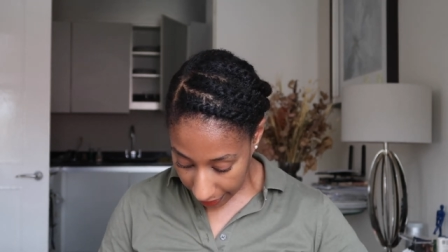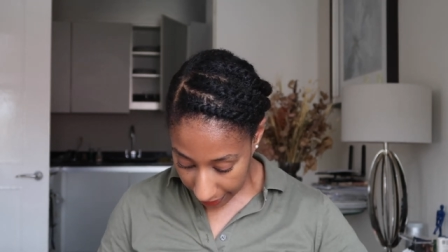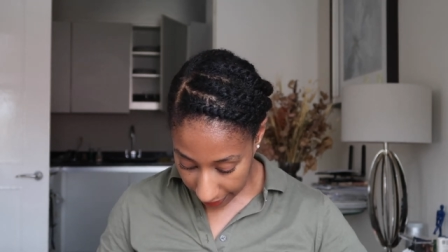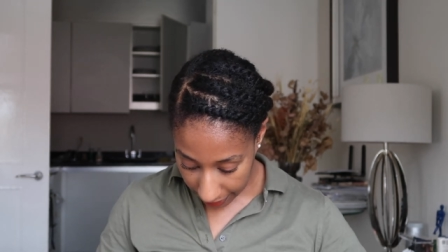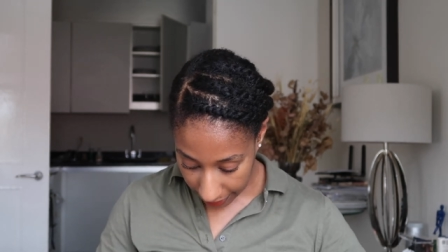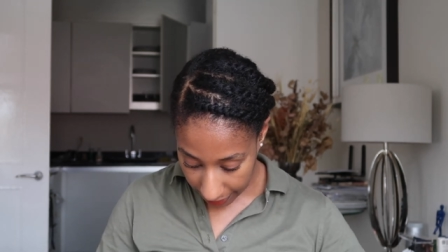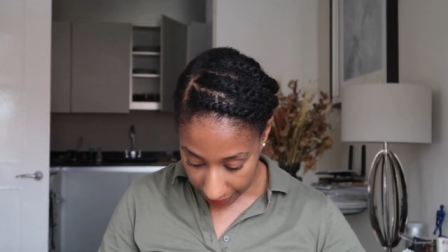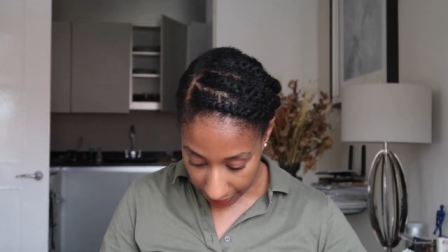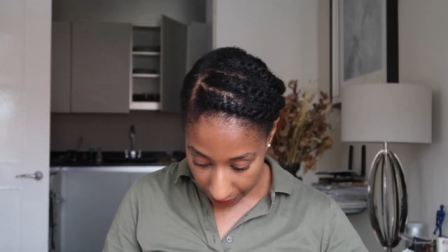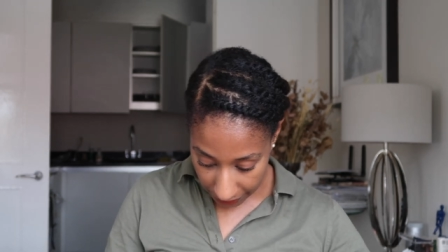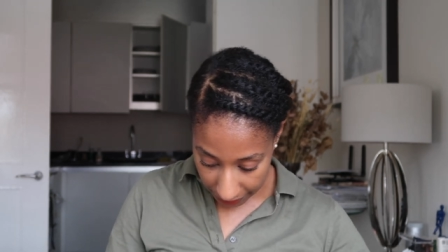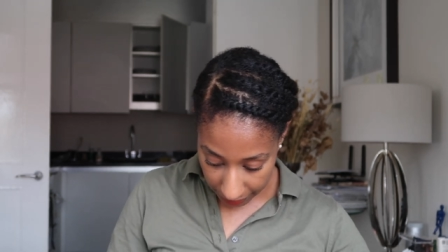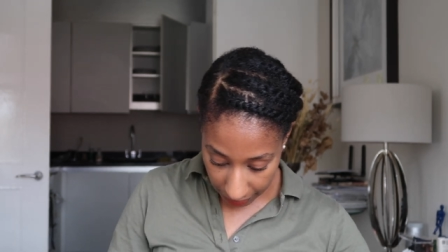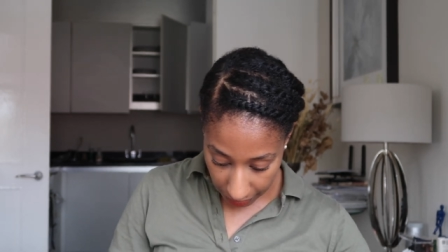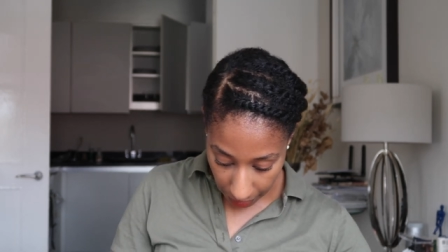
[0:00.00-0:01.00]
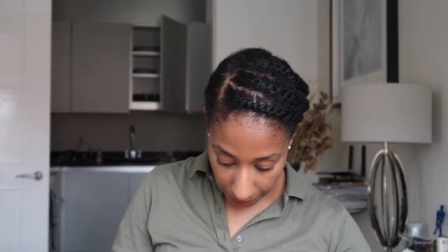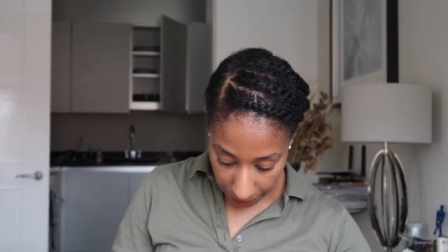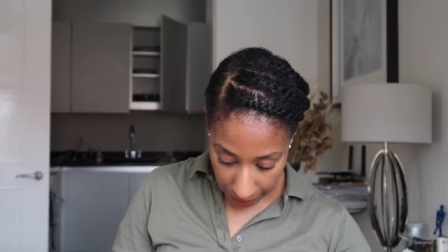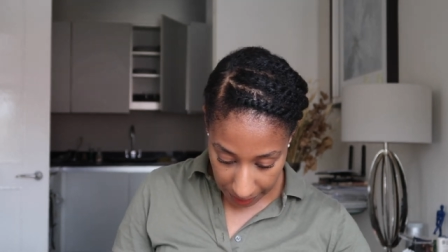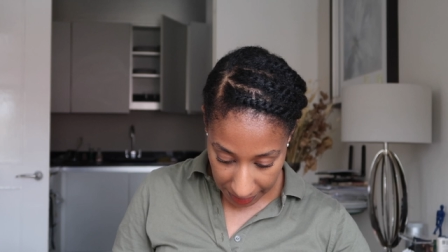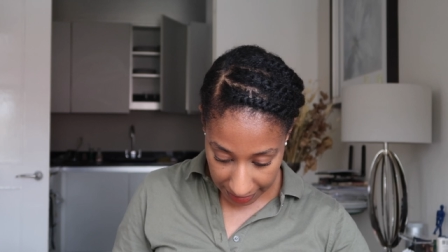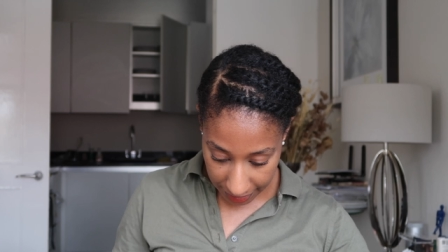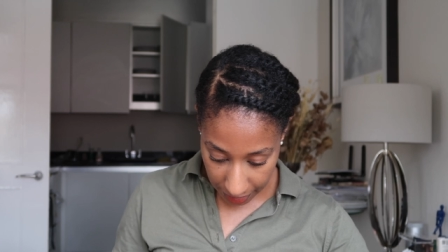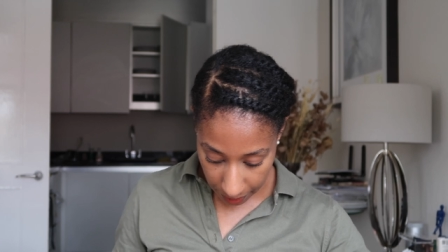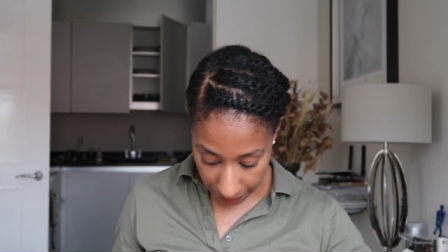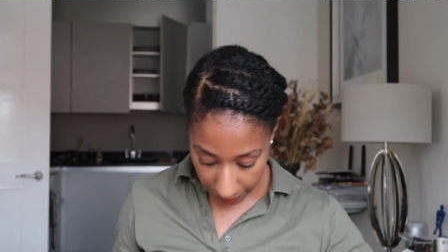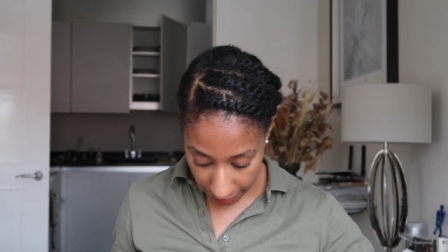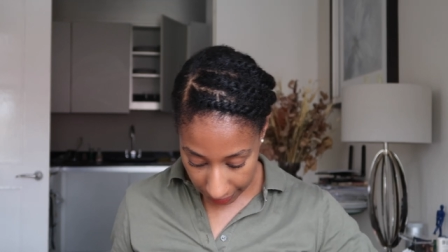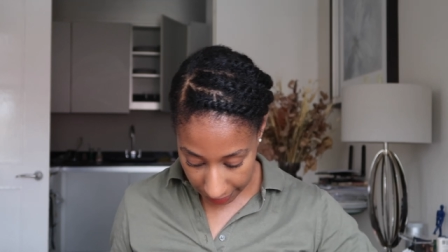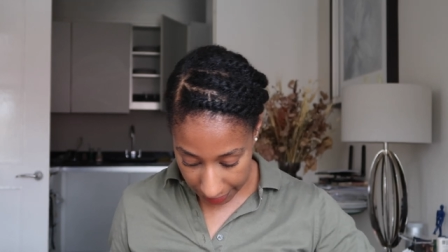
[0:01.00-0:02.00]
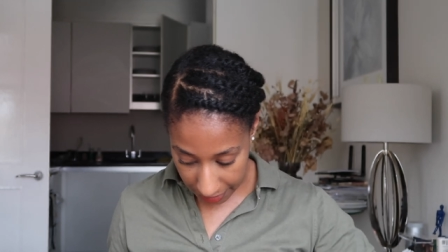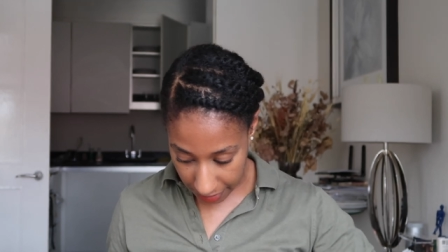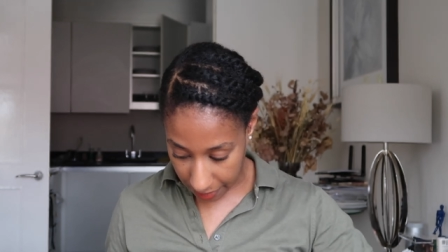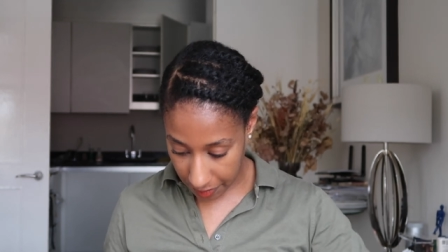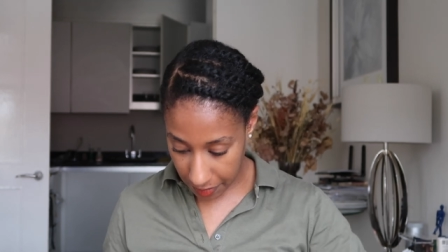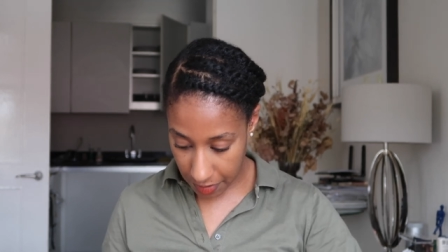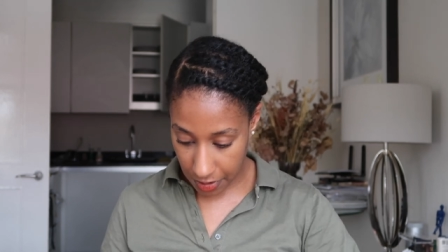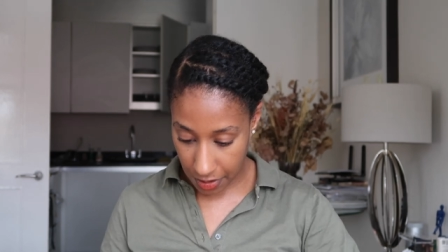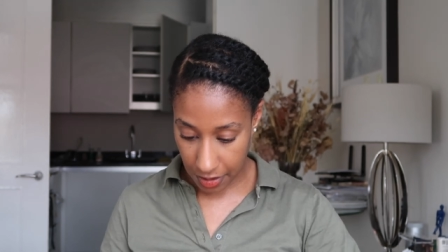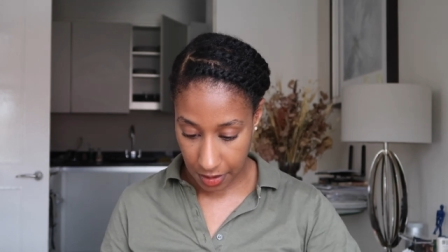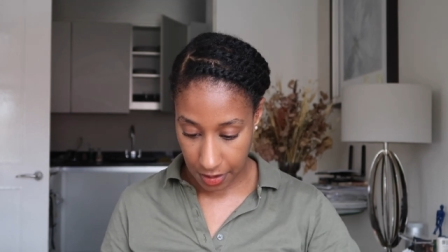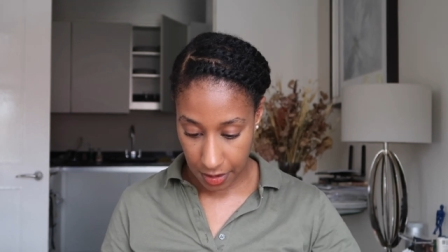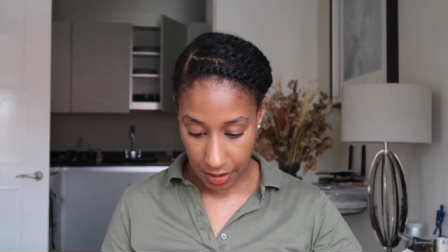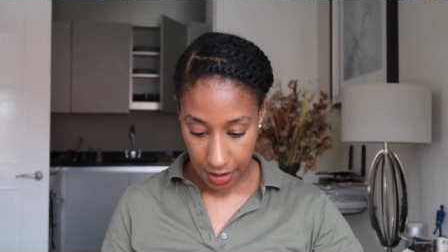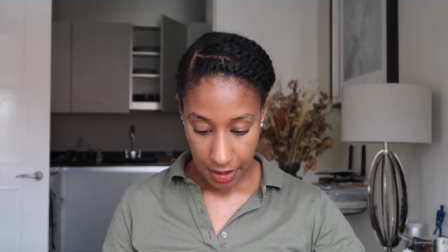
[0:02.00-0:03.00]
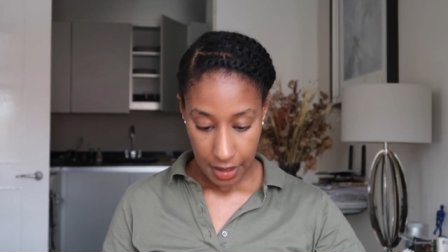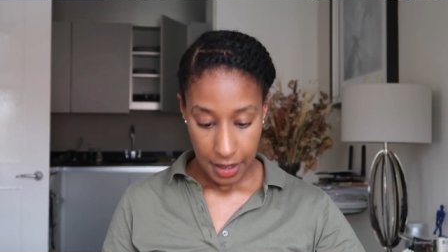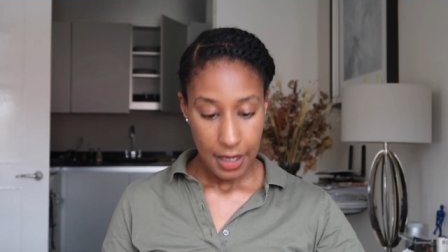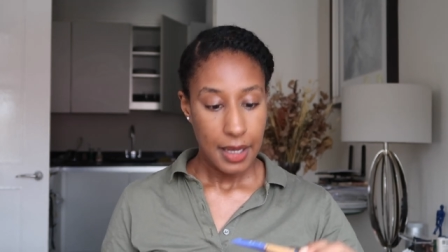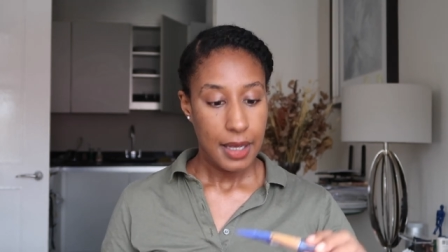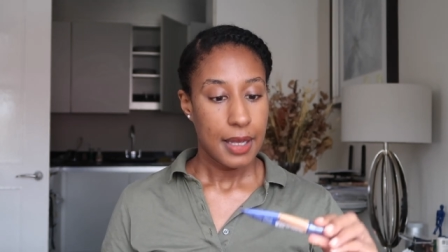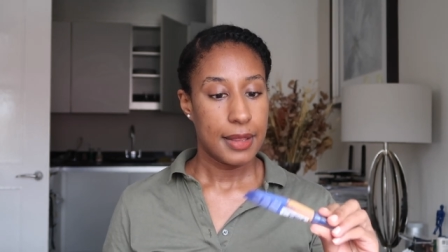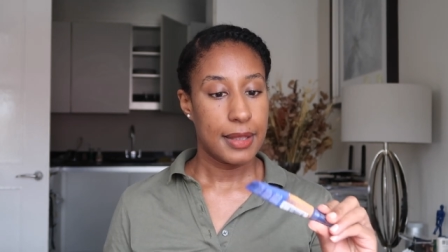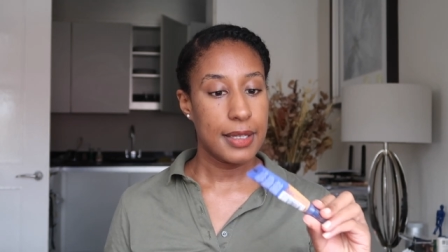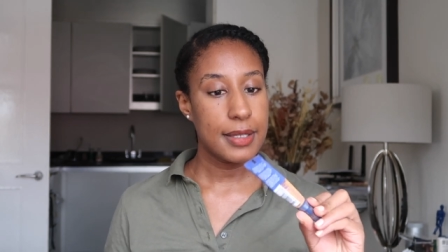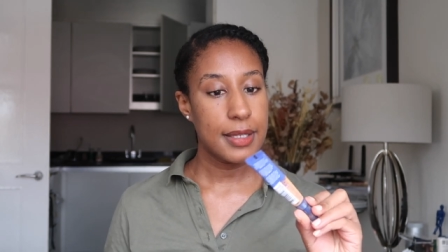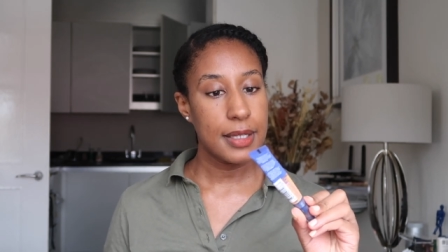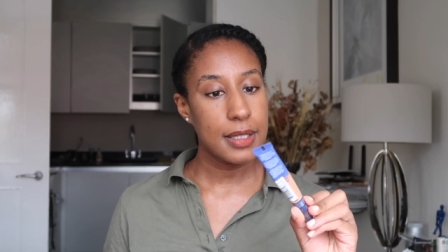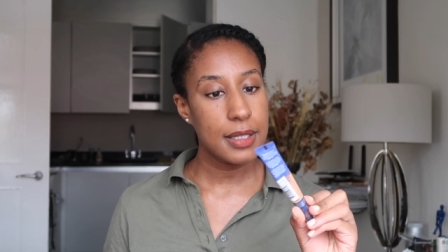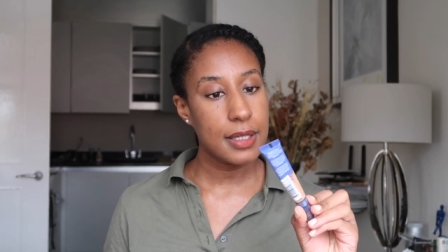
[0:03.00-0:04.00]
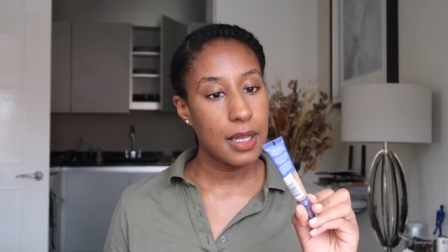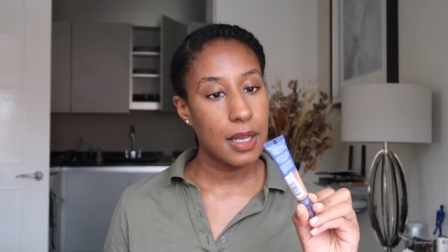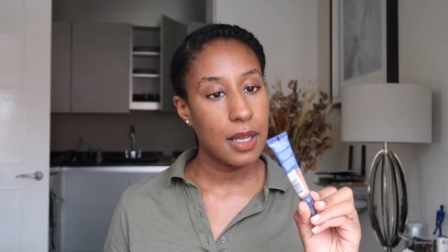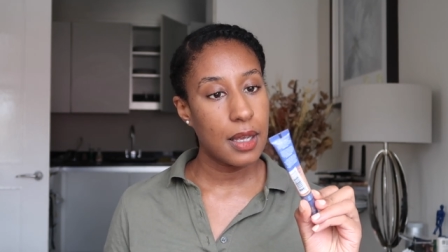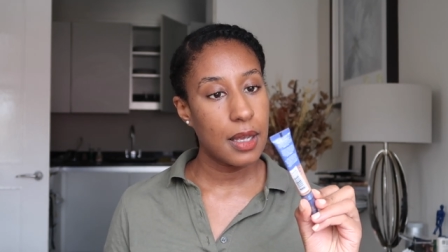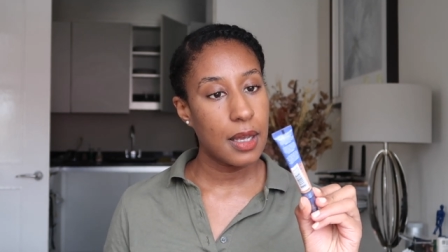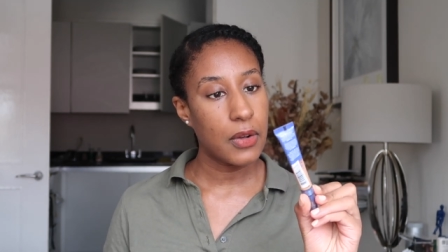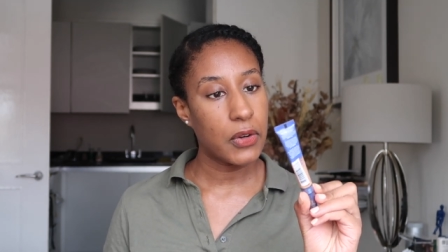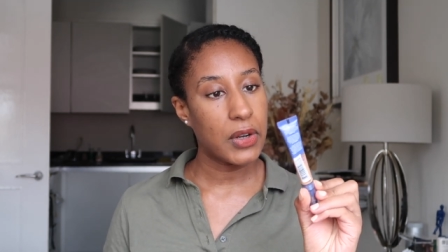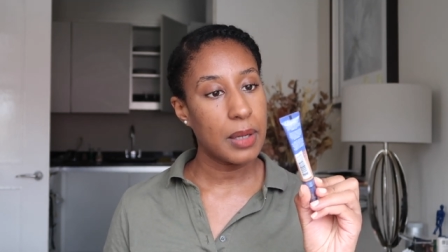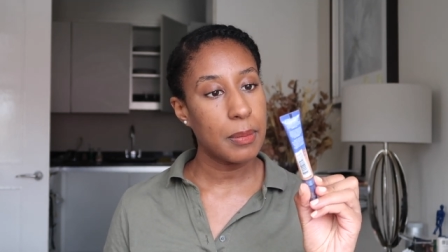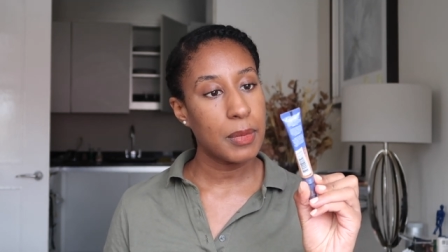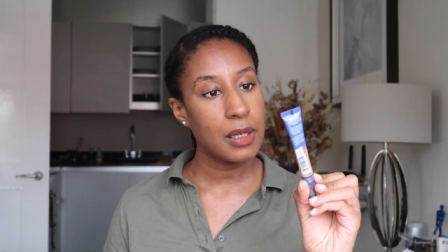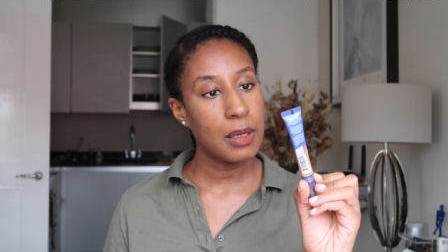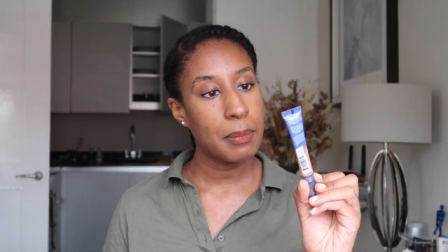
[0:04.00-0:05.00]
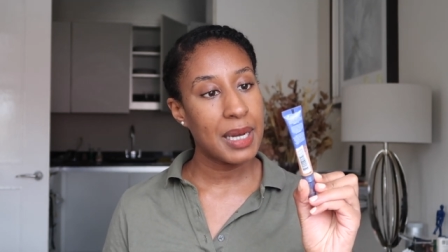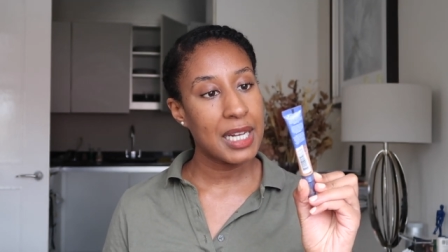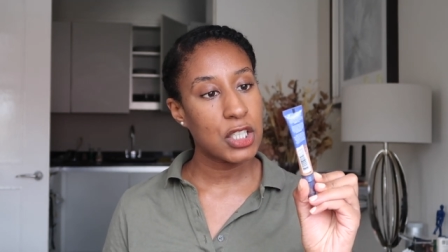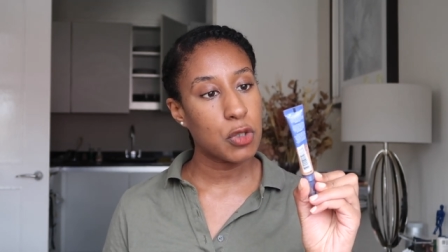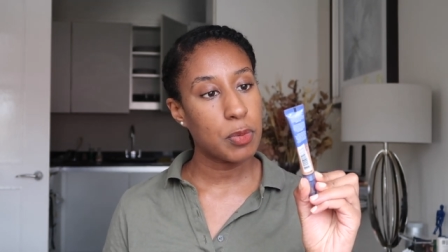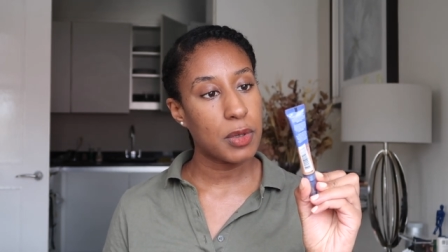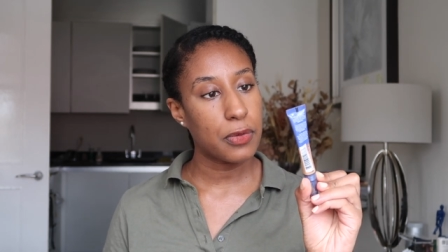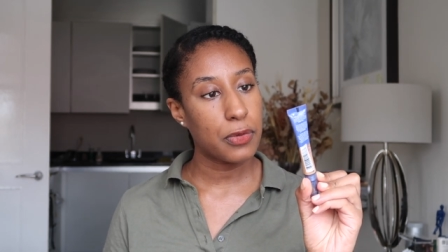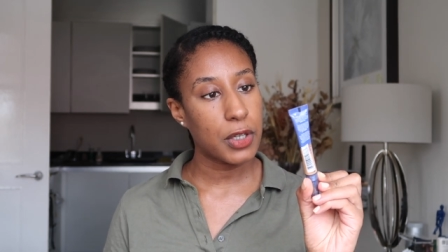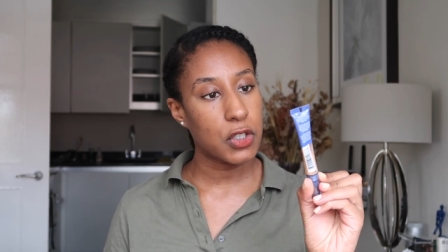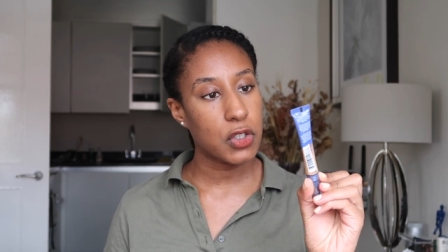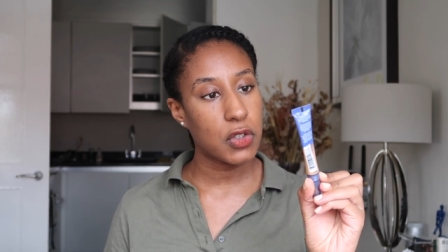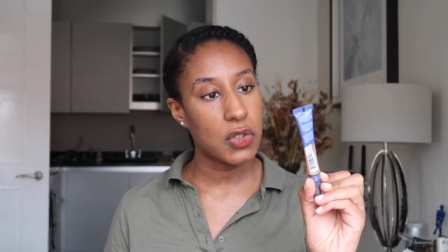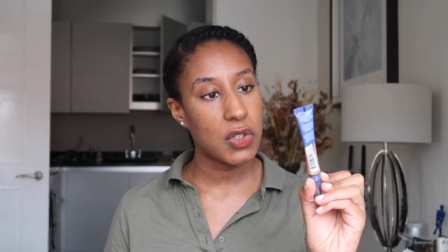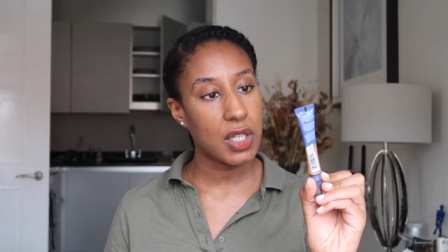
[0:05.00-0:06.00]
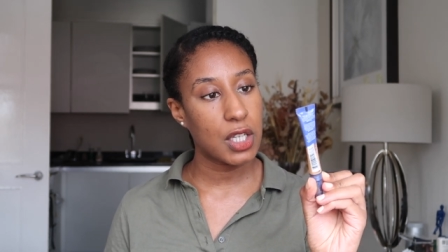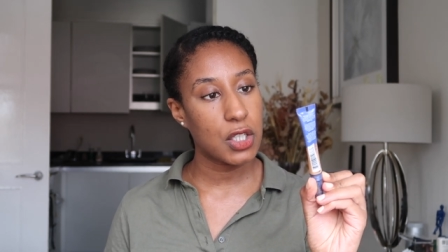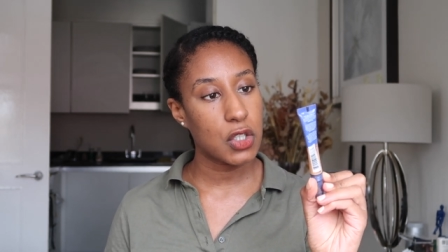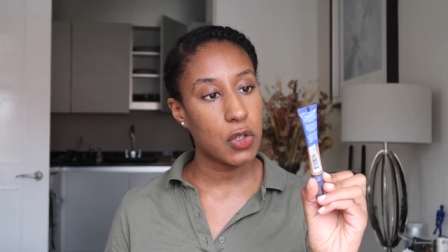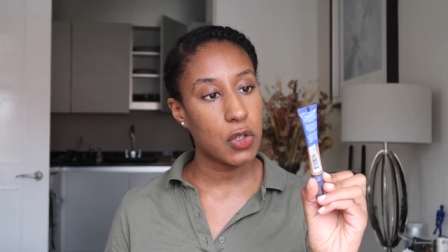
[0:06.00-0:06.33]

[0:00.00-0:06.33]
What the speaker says: Then I have a couple makeup items. This is a Rimmel Match Perfection Skin